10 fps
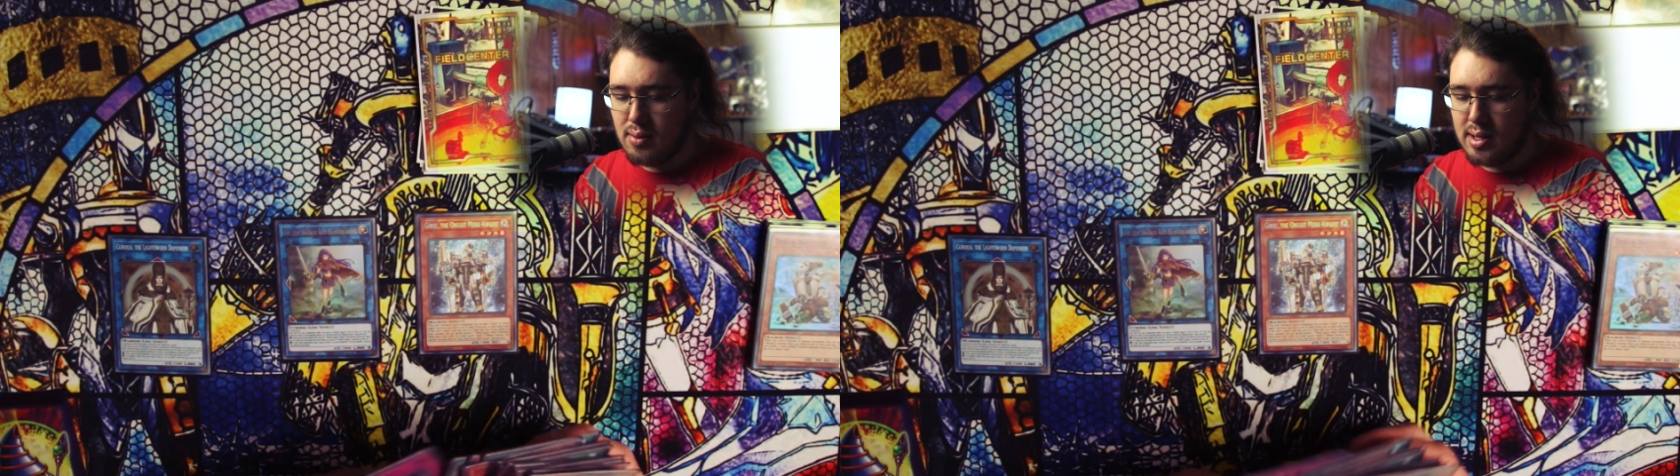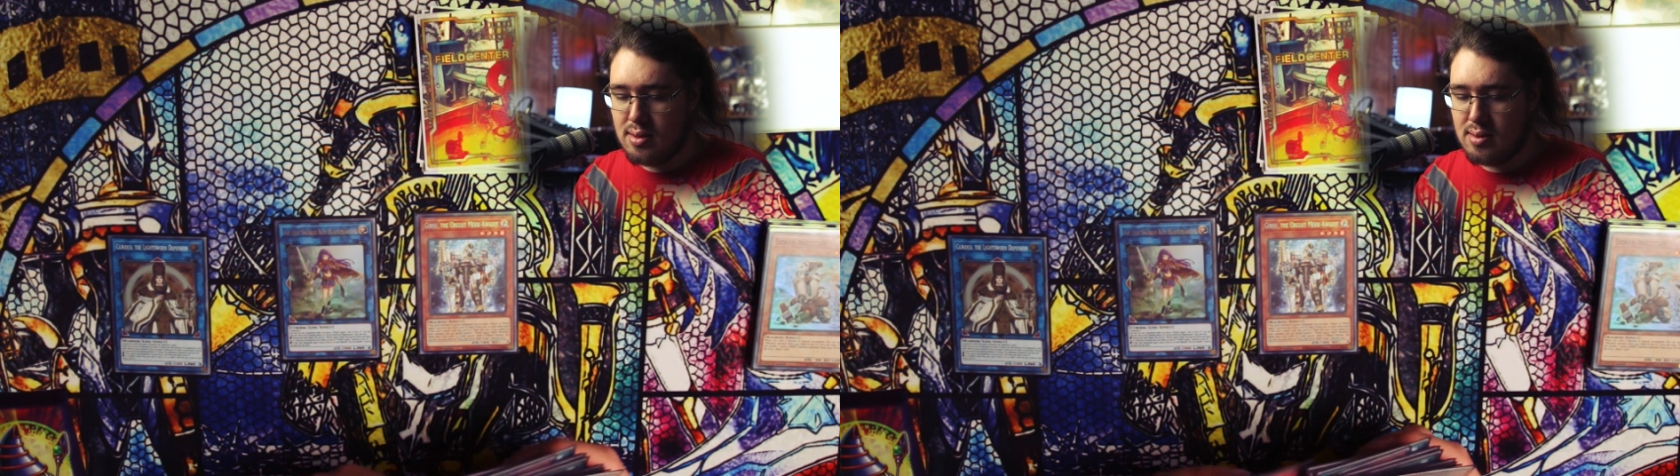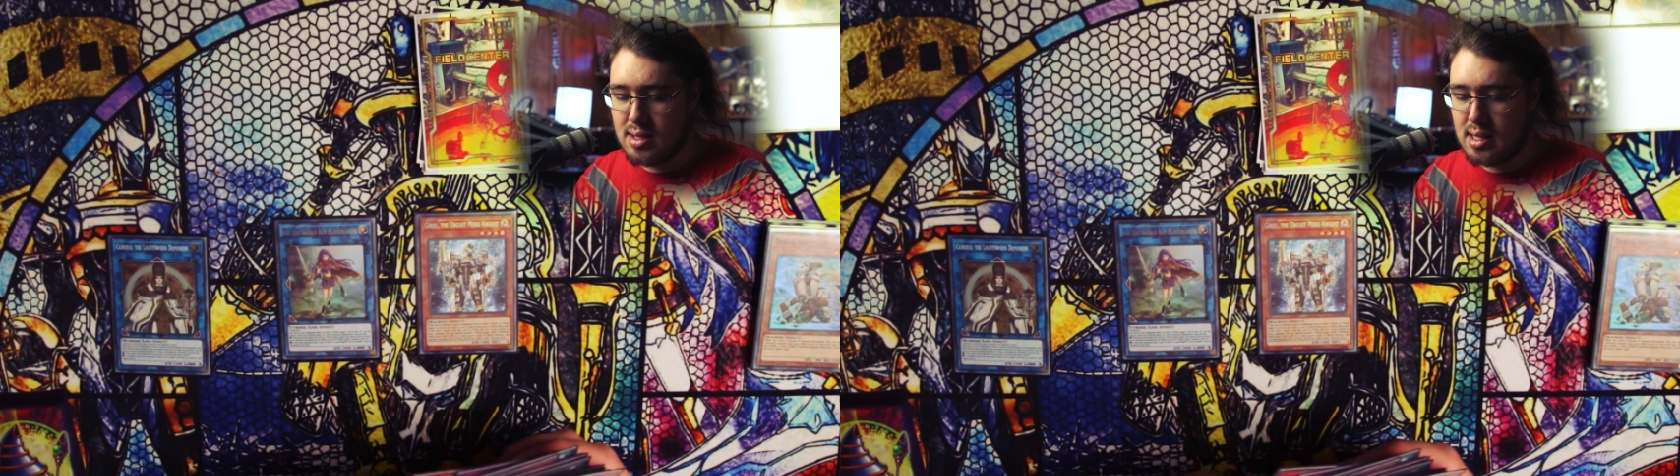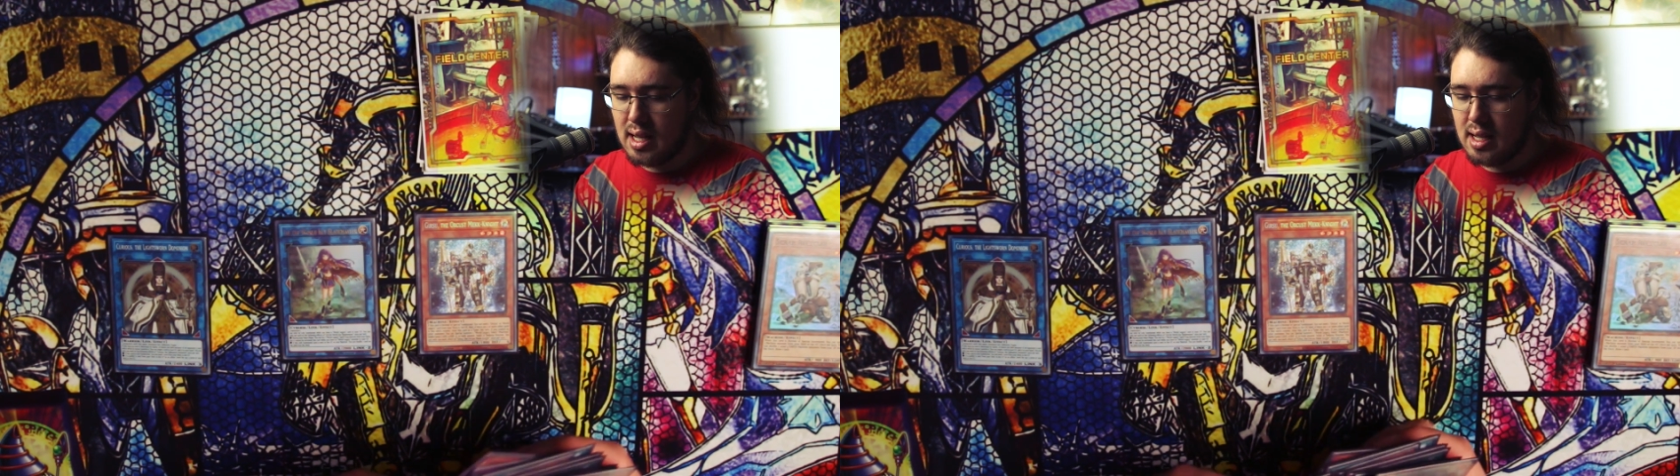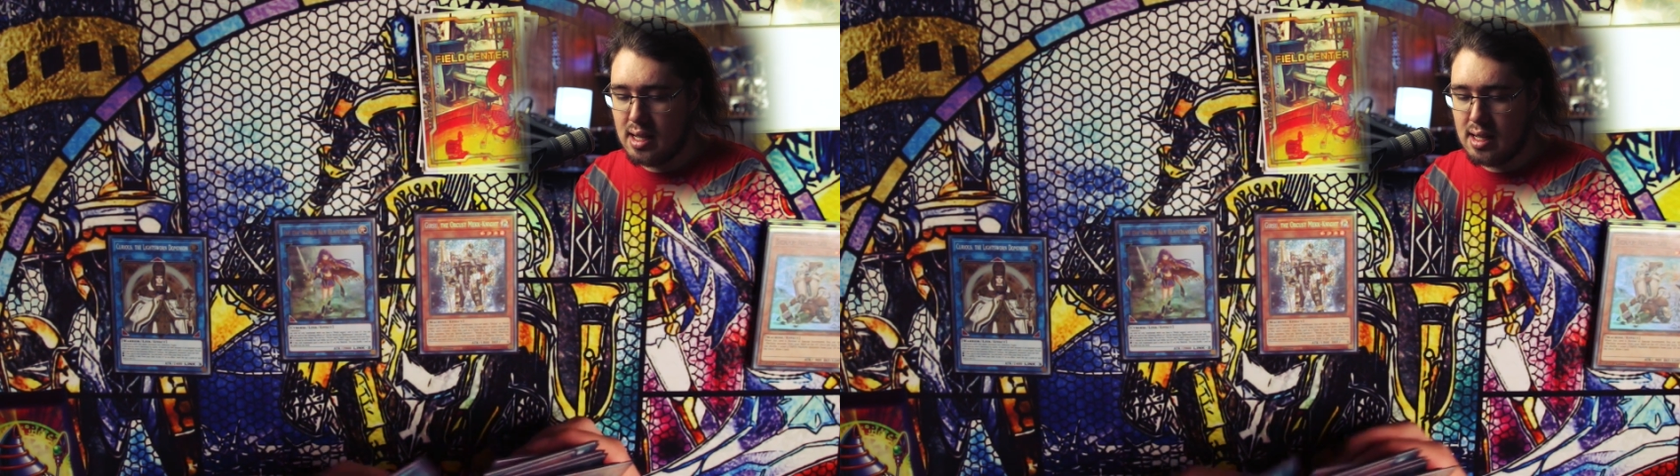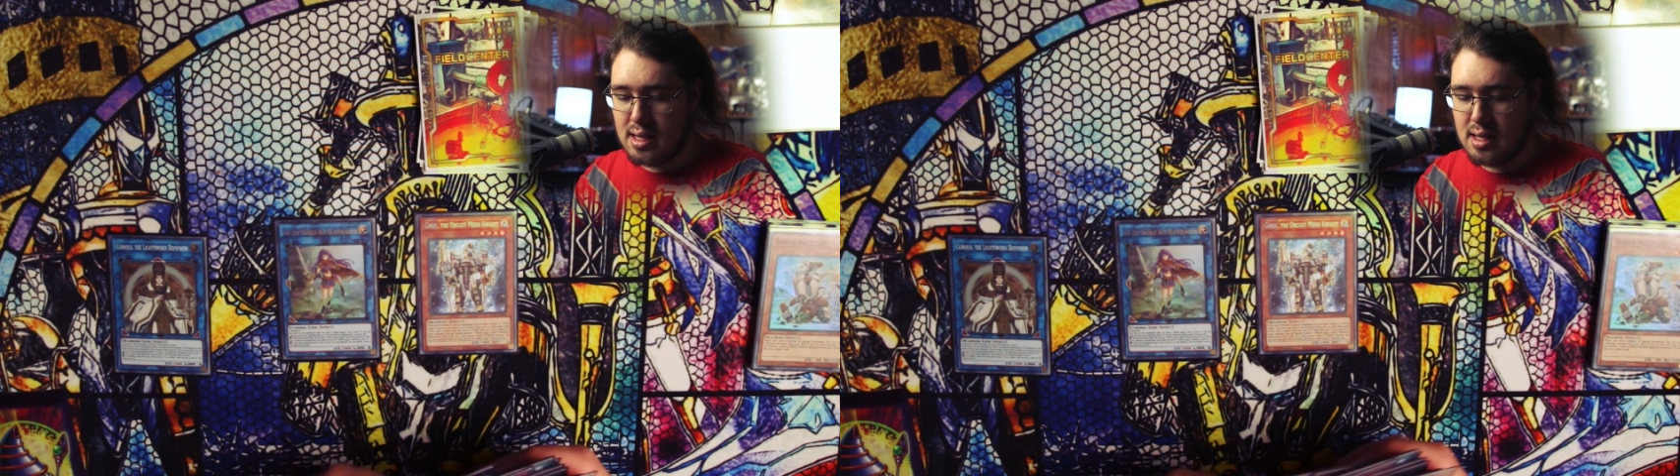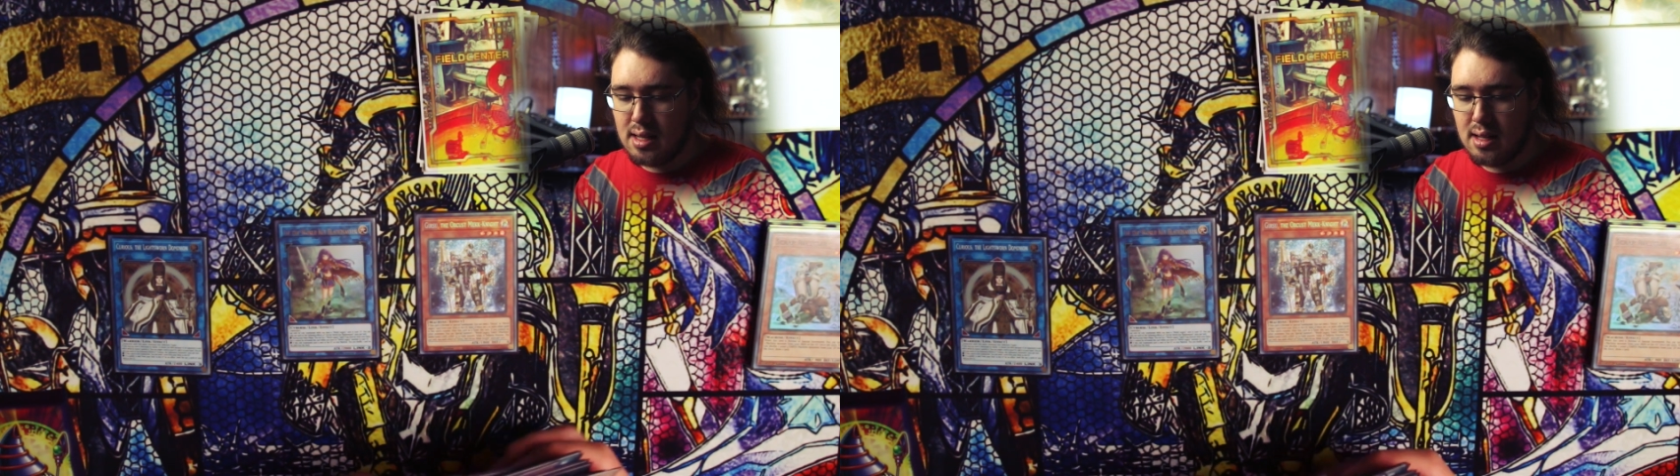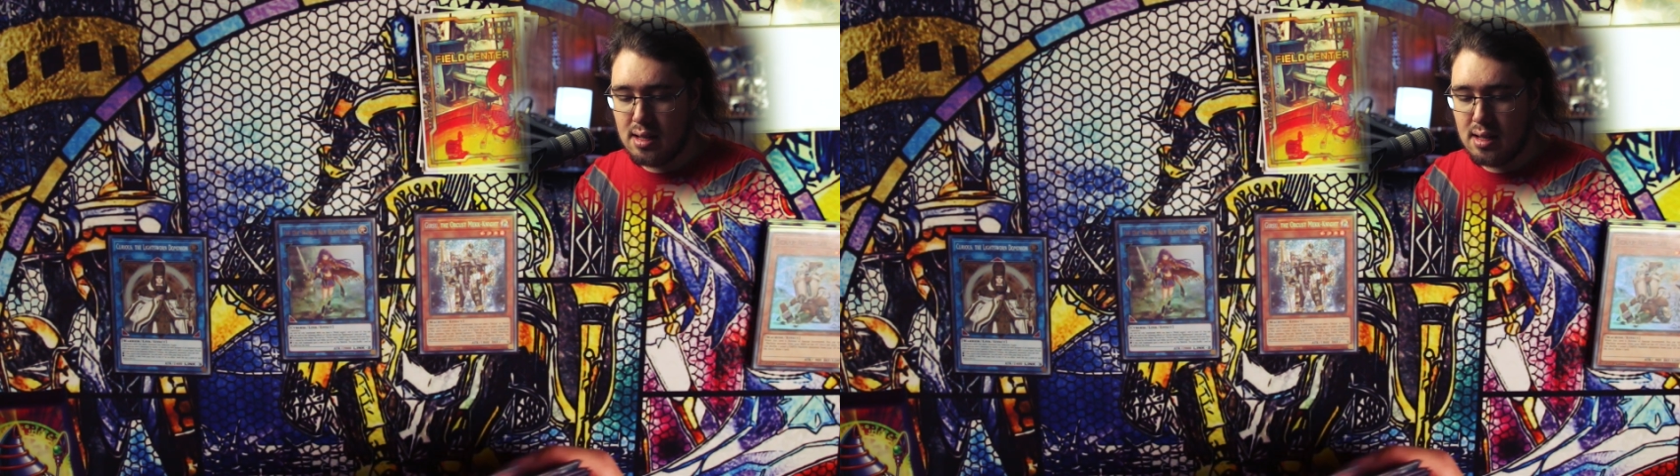going to send